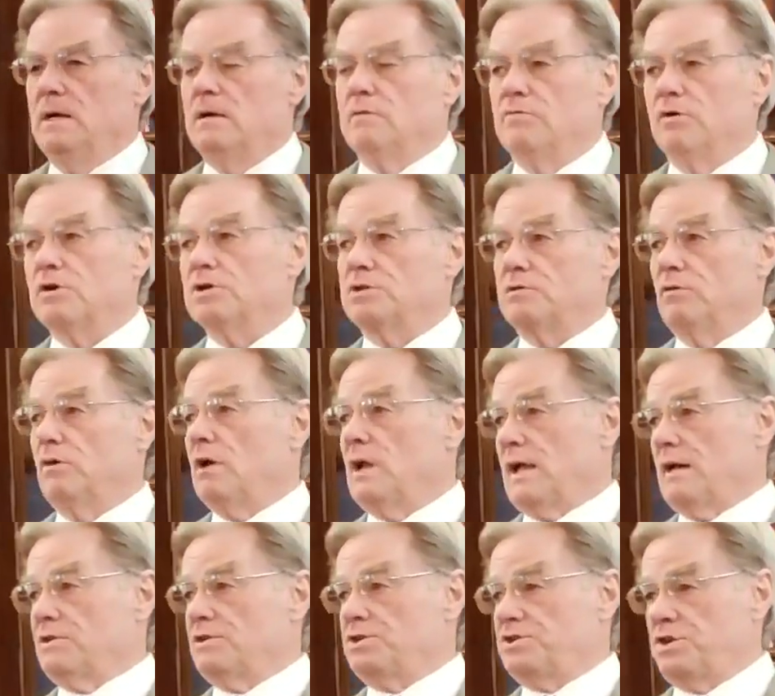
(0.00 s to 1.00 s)
First of all,
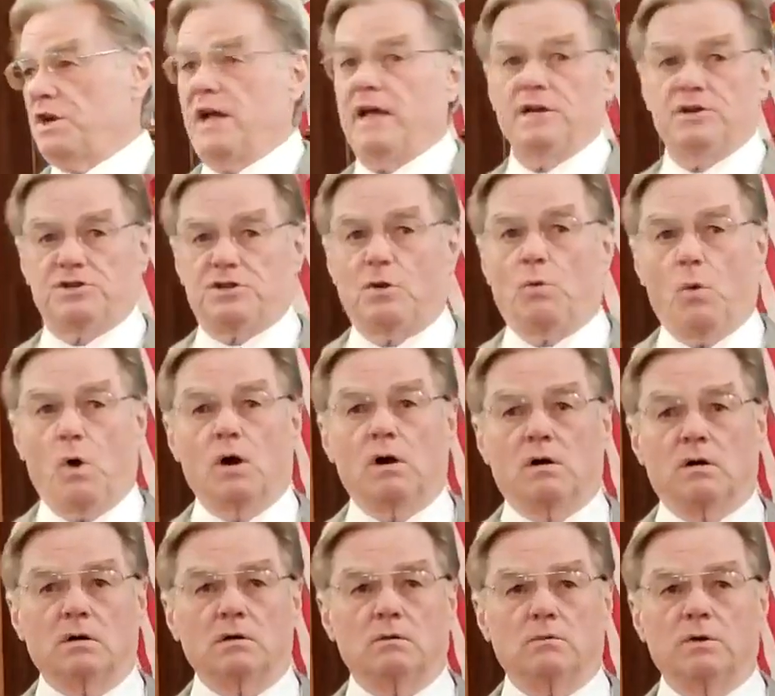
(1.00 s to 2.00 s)
how it's changed the
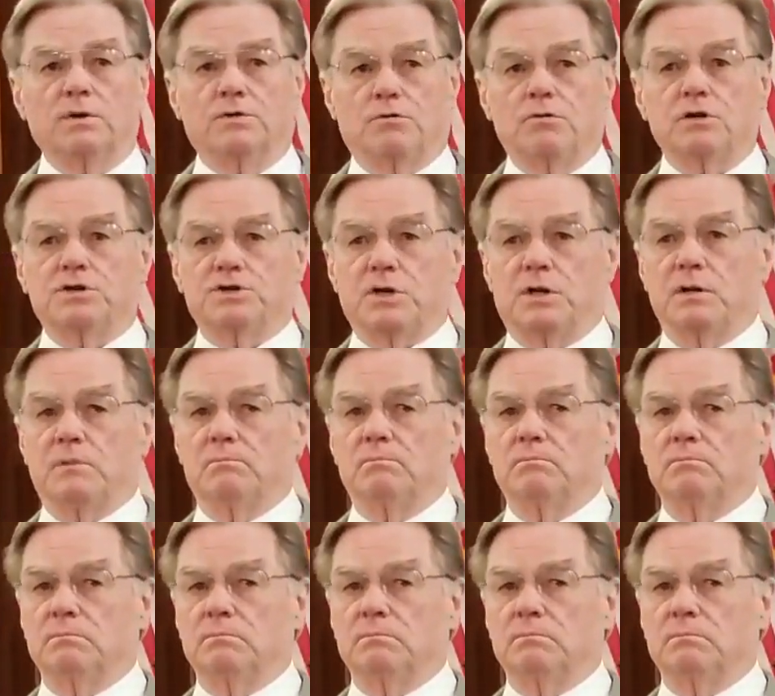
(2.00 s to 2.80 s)
world with Christendom.